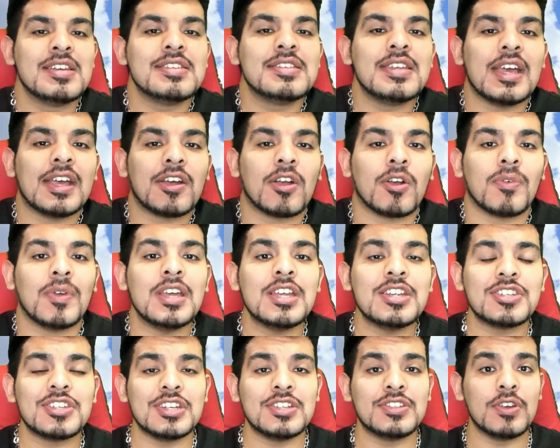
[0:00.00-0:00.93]

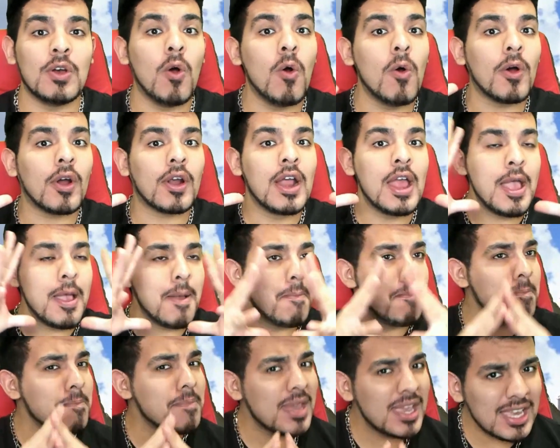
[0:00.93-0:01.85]
decorations, or
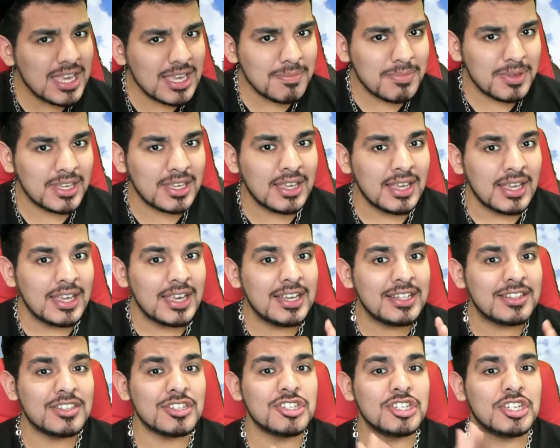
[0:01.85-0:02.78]
maybe
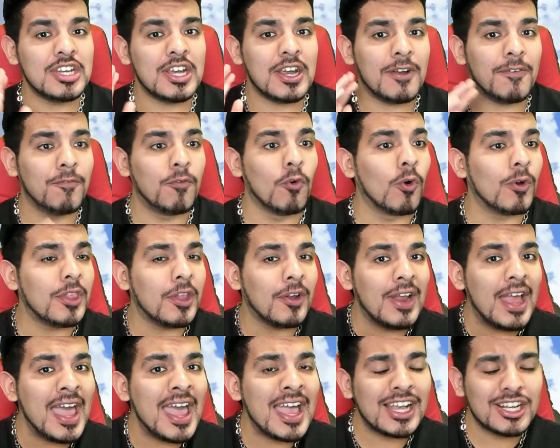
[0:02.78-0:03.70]
it's a chair for
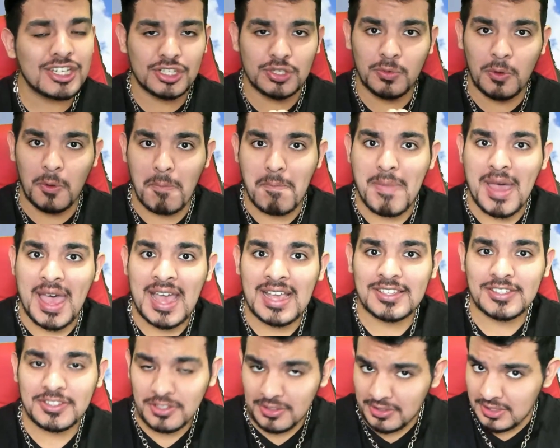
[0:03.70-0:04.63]
their actual
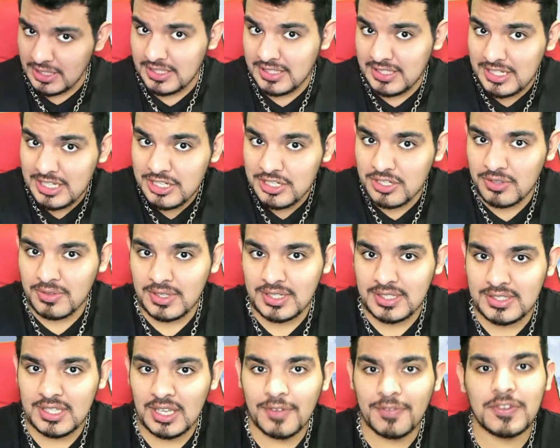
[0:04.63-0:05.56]
master, the teacher
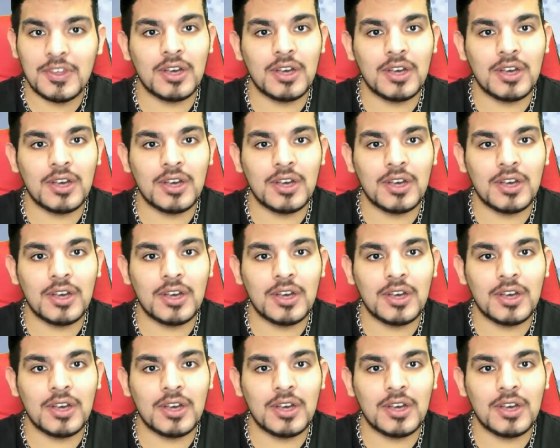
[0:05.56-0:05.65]
itself.